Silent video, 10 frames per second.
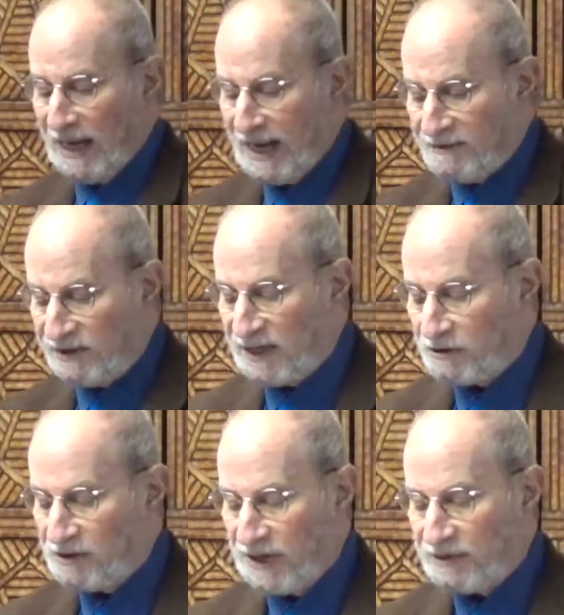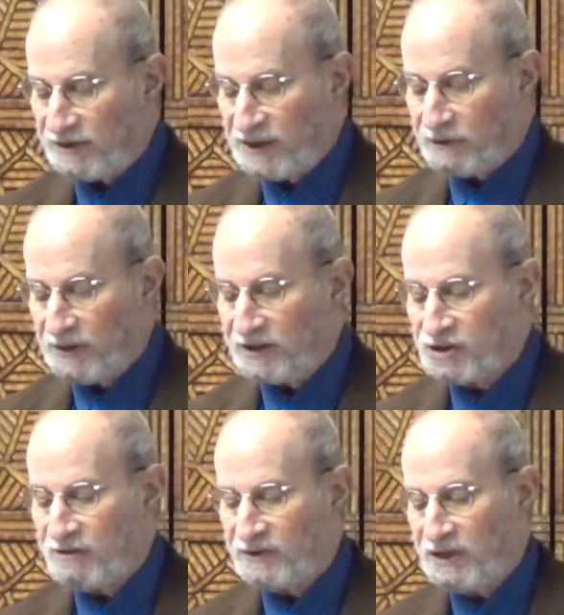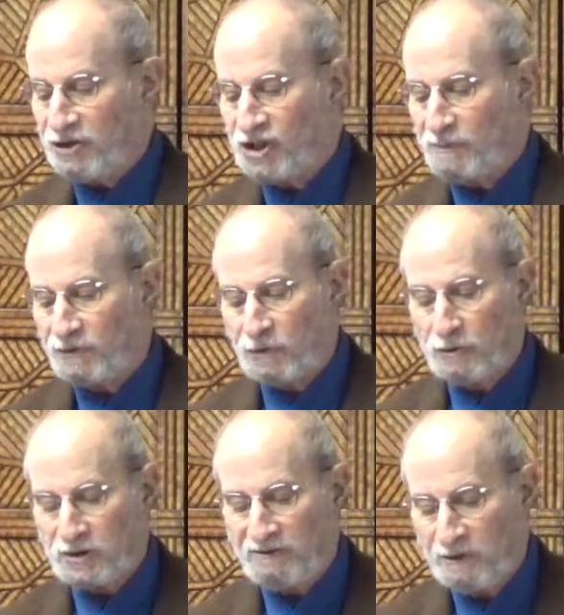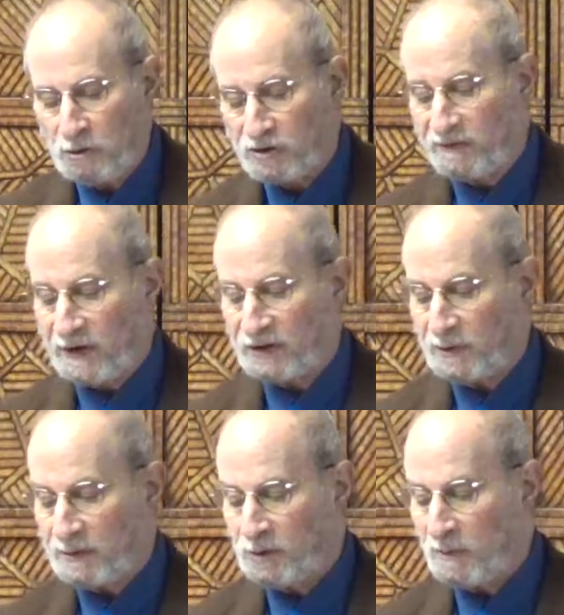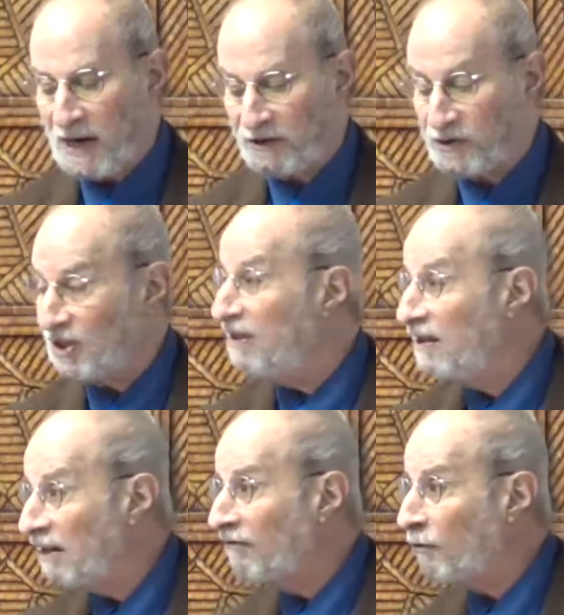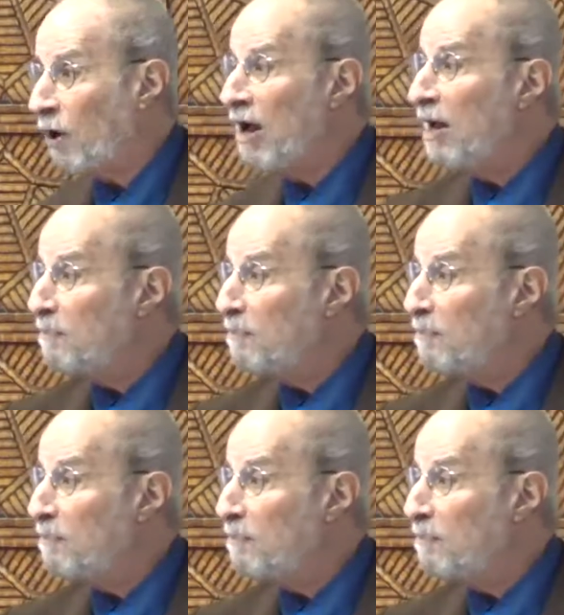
And the dereliction of leadership throws the future of our democracy, therefore,